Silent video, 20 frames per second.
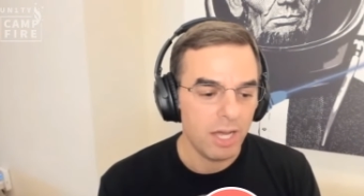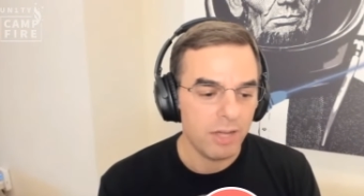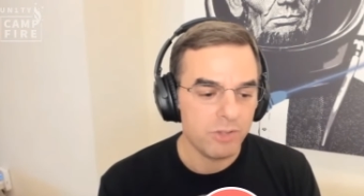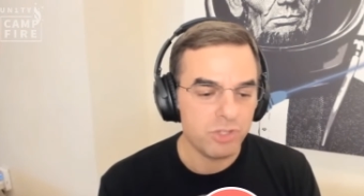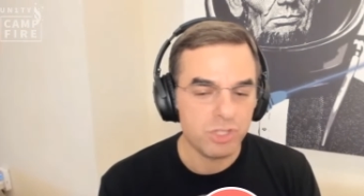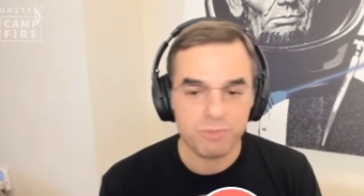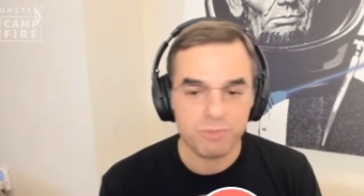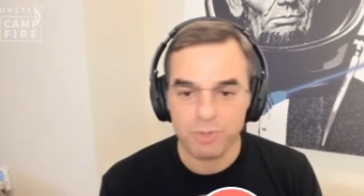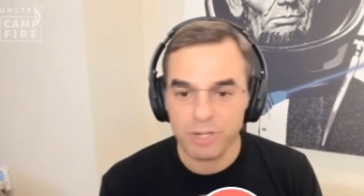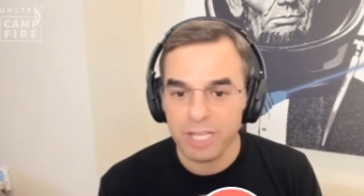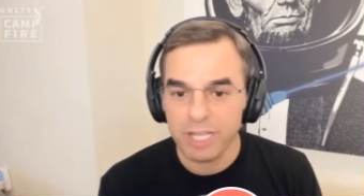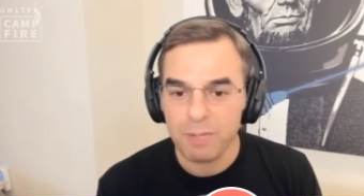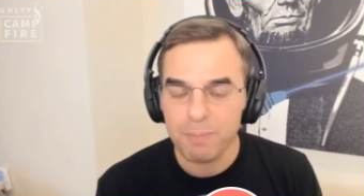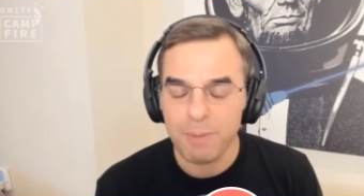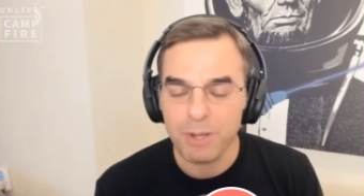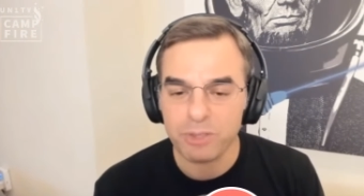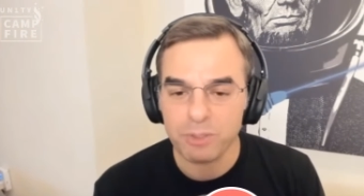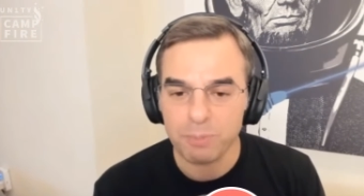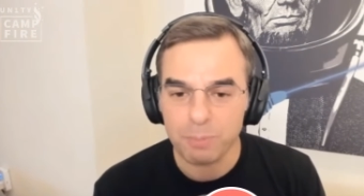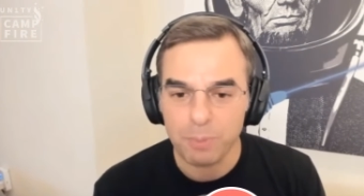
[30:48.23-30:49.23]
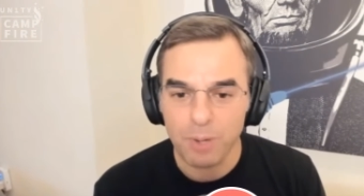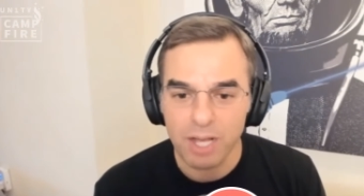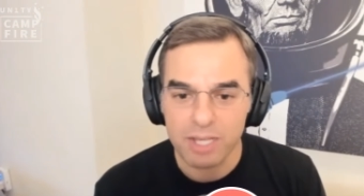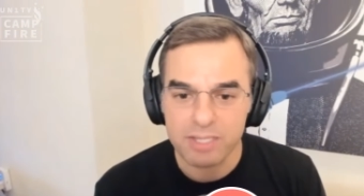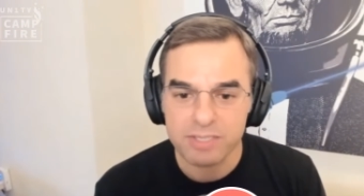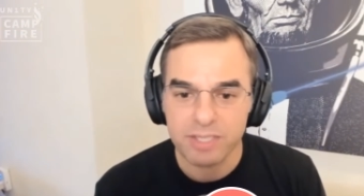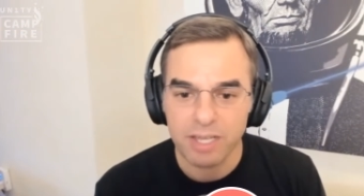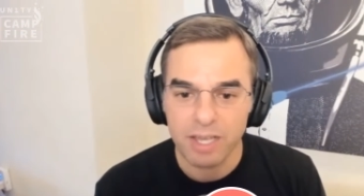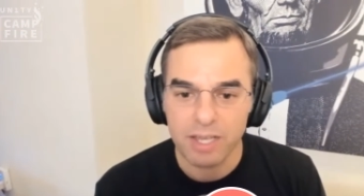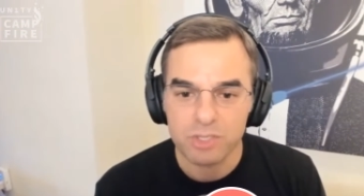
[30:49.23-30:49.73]
just forget about the
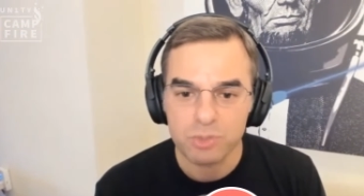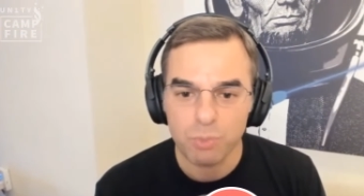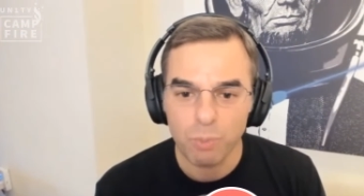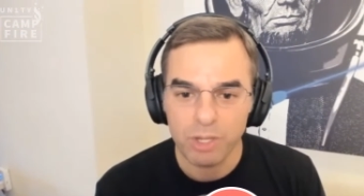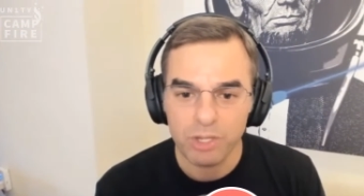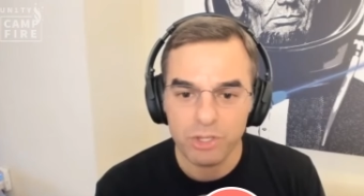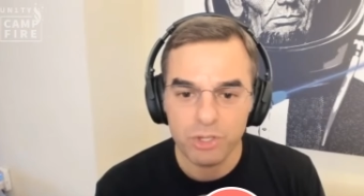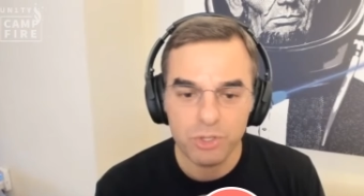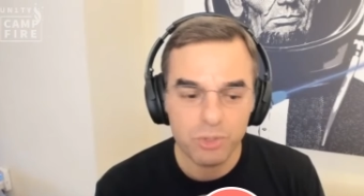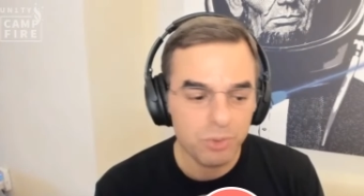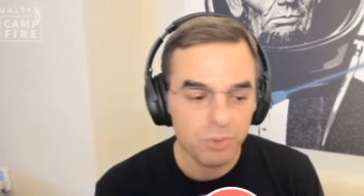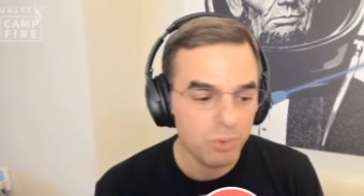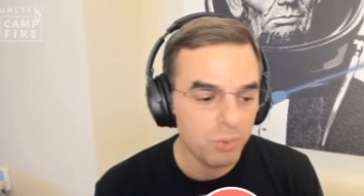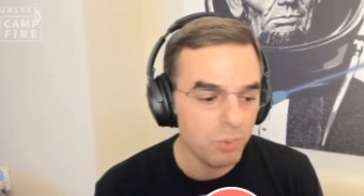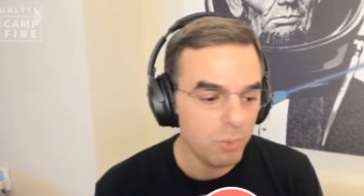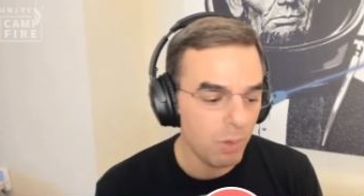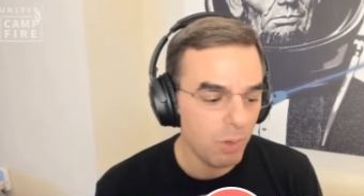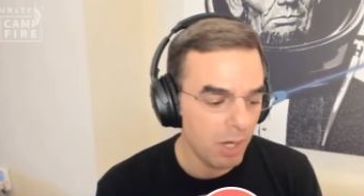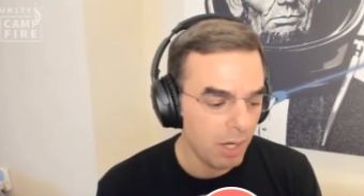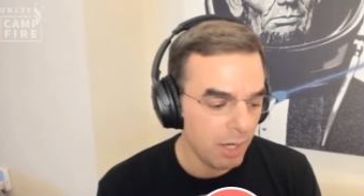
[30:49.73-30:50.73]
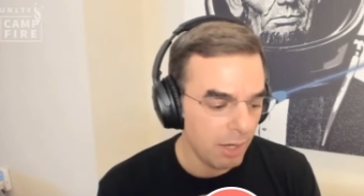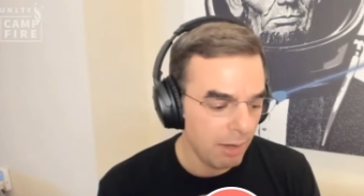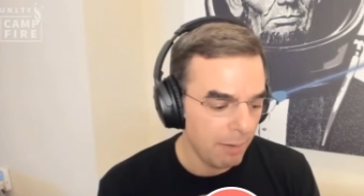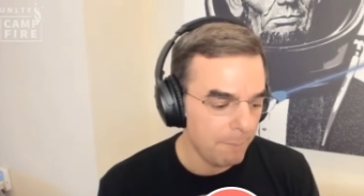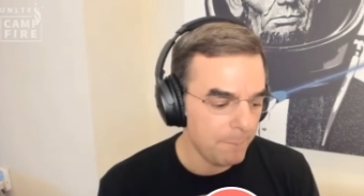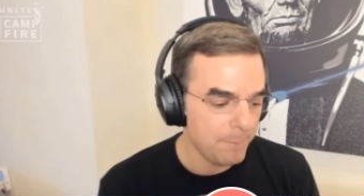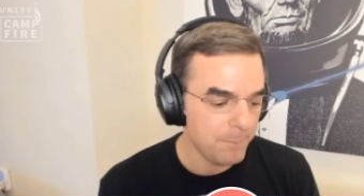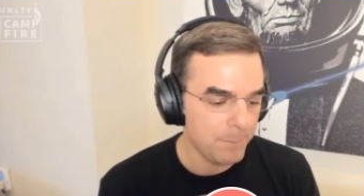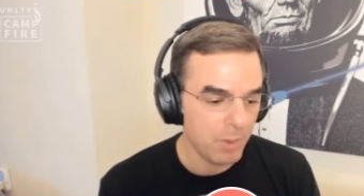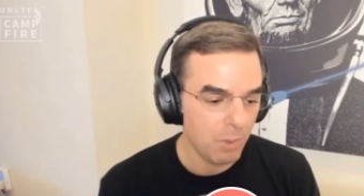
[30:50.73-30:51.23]
process. When you
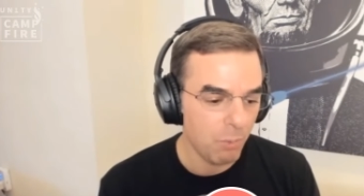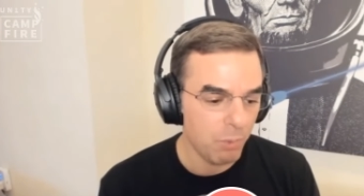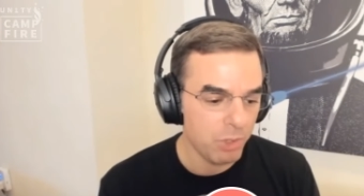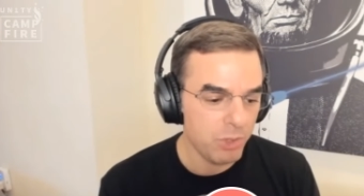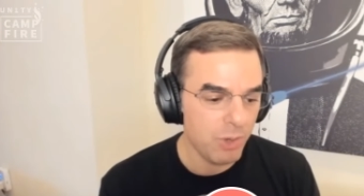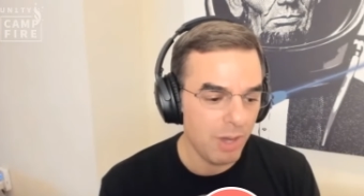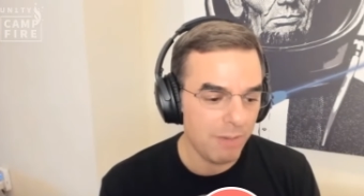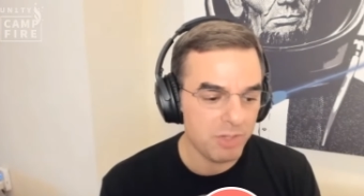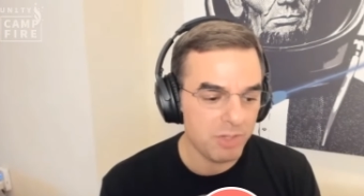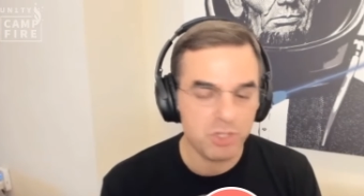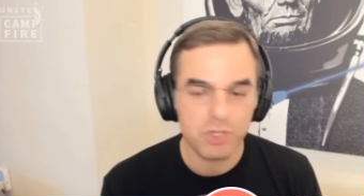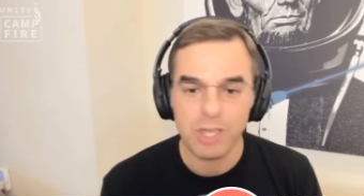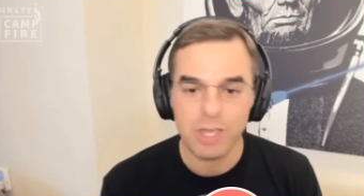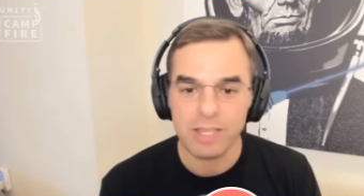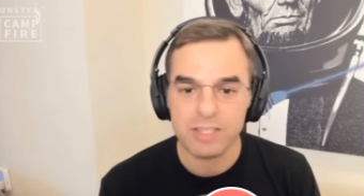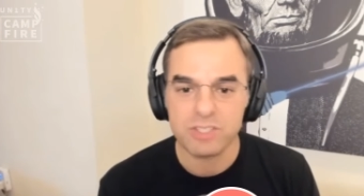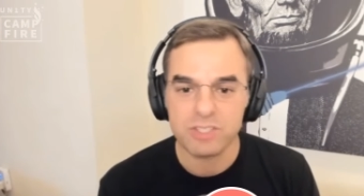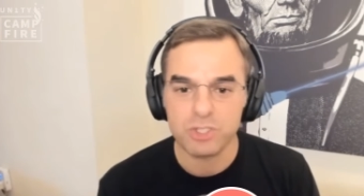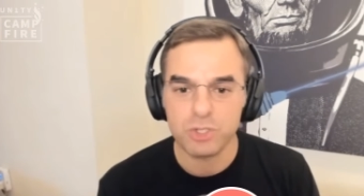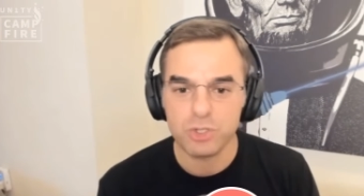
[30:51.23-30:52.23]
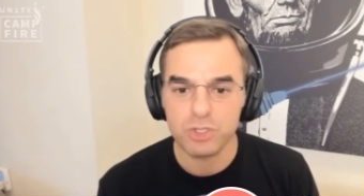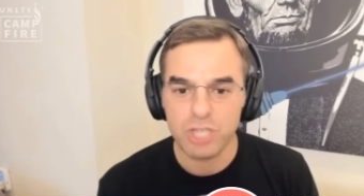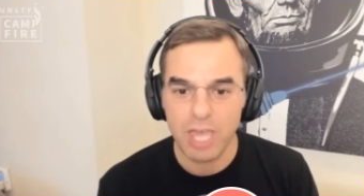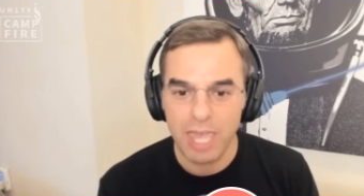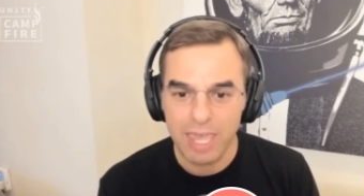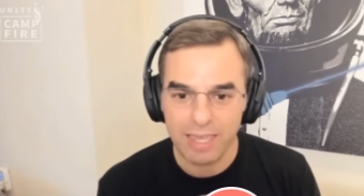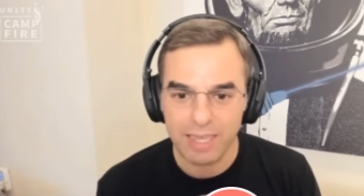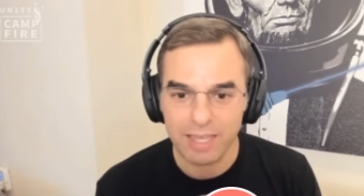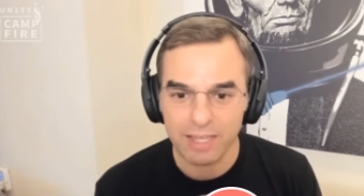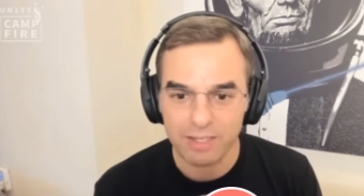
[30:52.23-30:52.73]
have a chance to
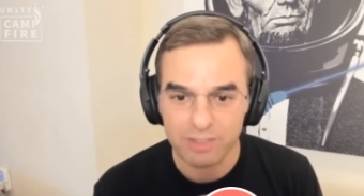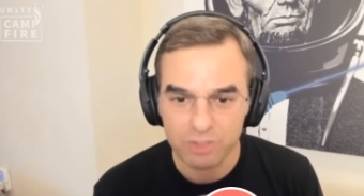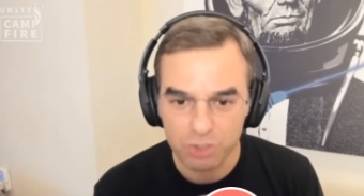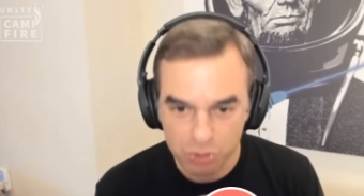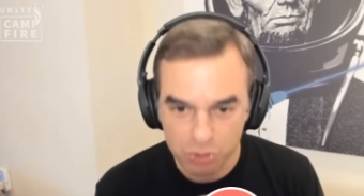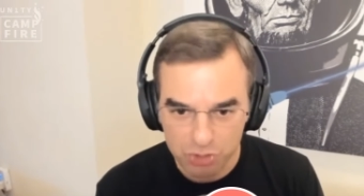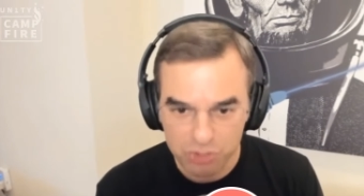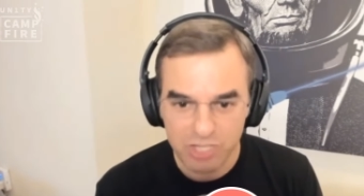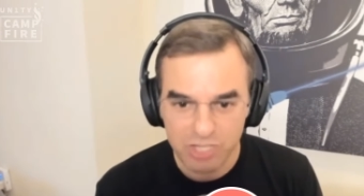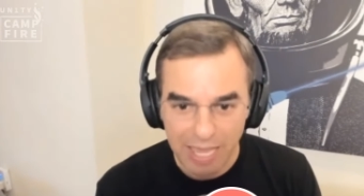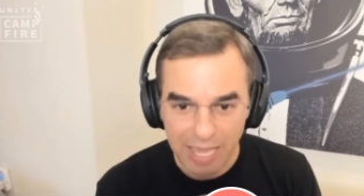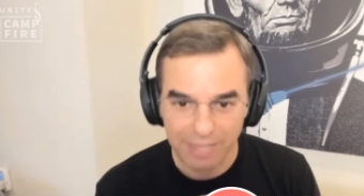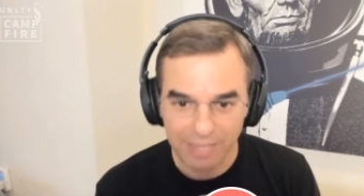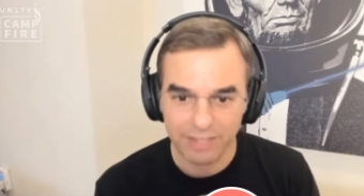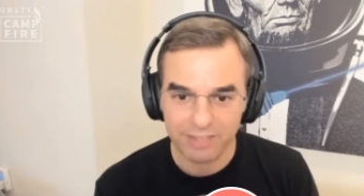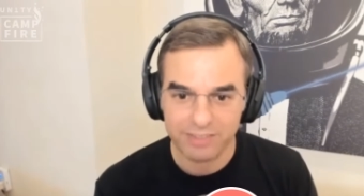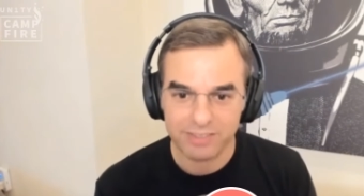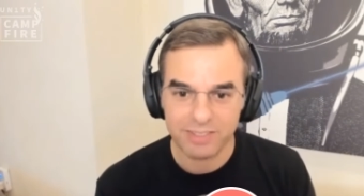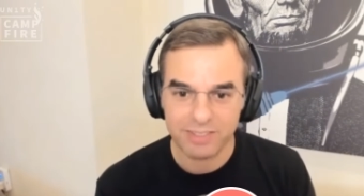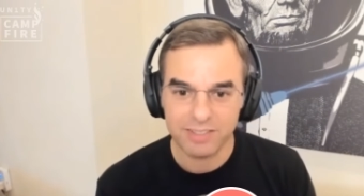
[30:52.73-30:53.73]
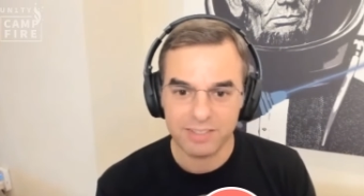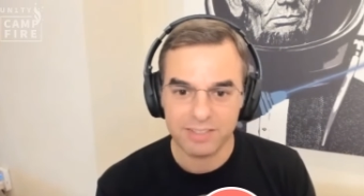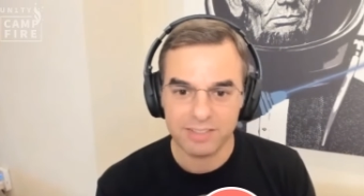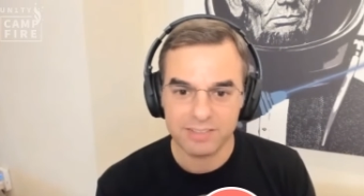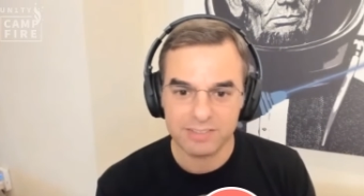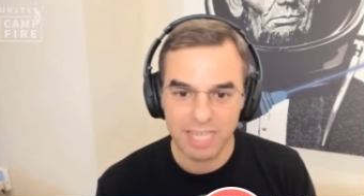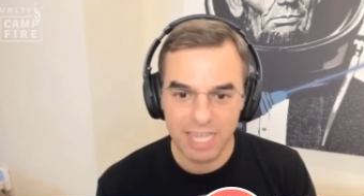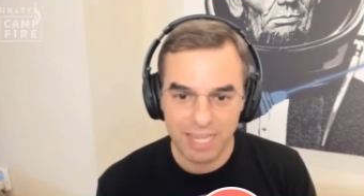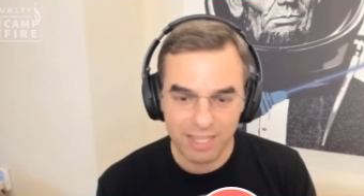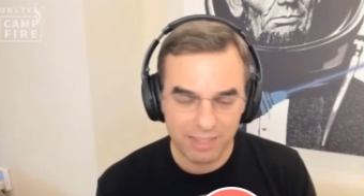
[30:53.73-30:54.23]
take it, you just take it.
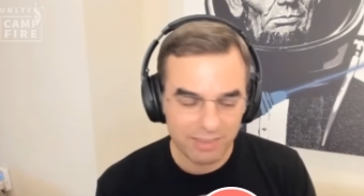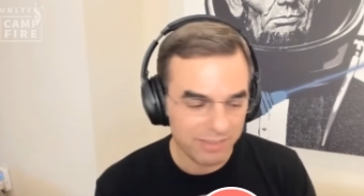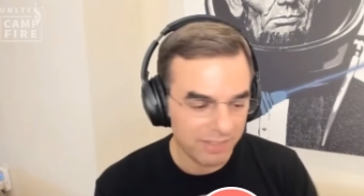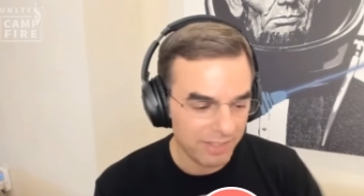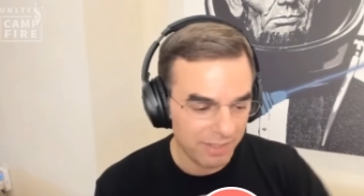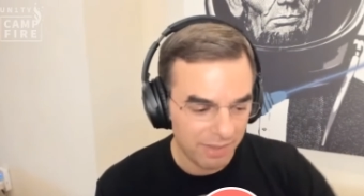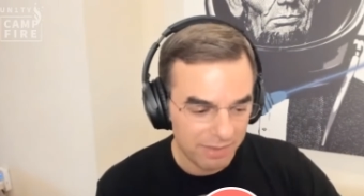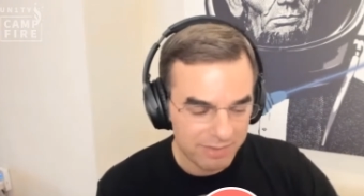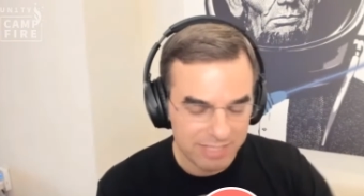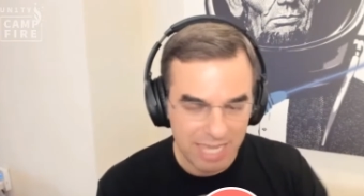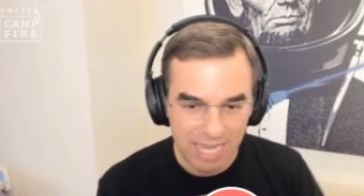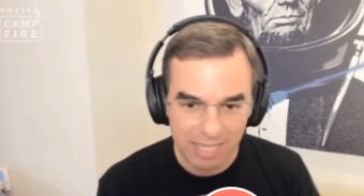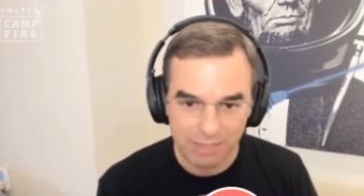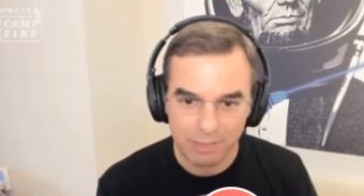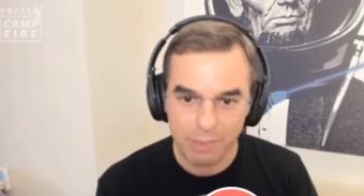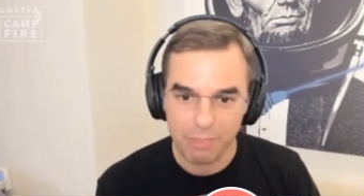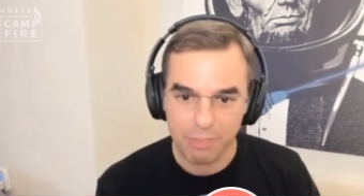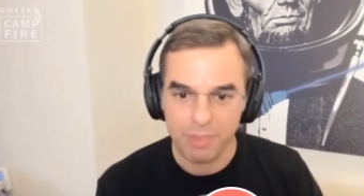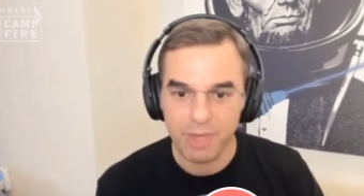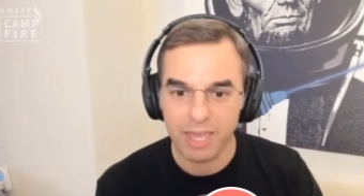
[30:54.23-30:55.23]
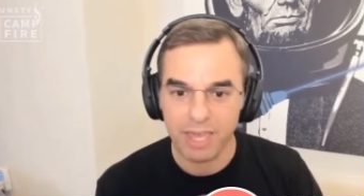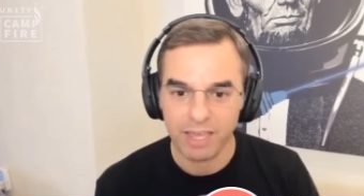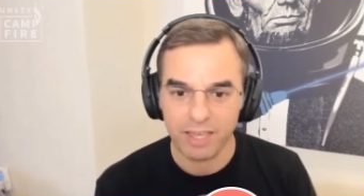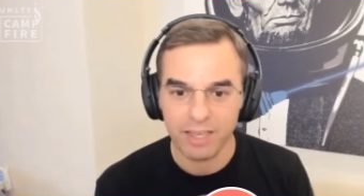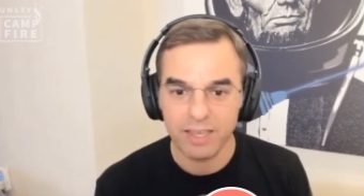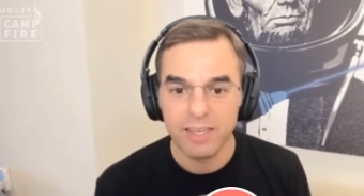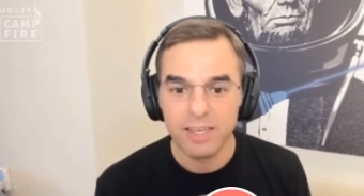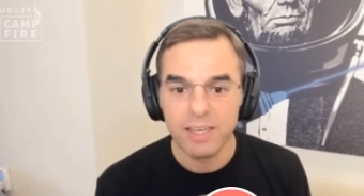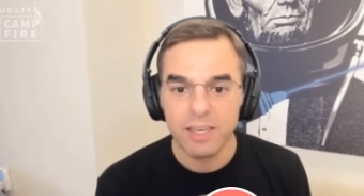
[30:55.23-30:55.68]
Take the thing.